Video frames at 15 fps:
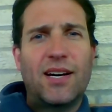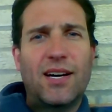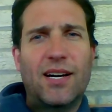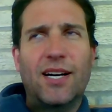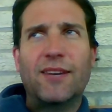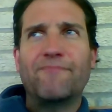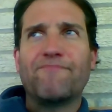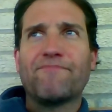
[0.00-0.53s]

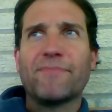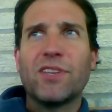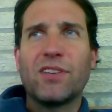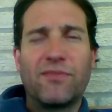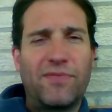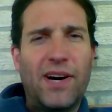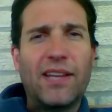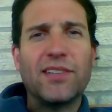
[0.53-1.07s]

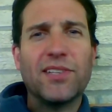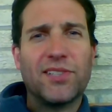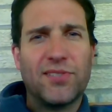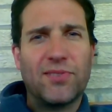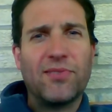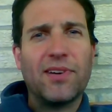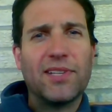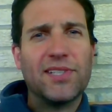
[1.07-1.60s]
You can find the
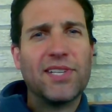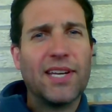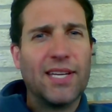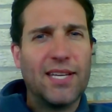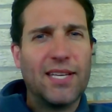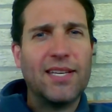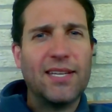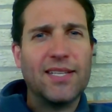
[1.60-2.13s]
story in
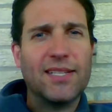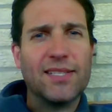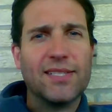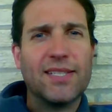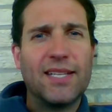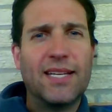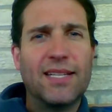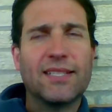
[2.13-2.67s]
2
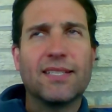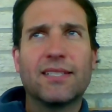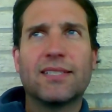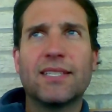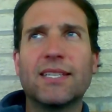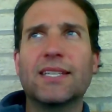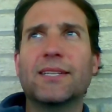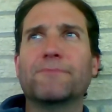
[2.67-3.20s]
Kings
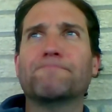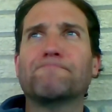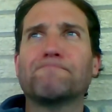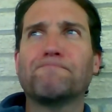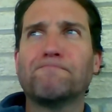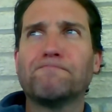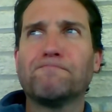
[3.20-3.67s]
18.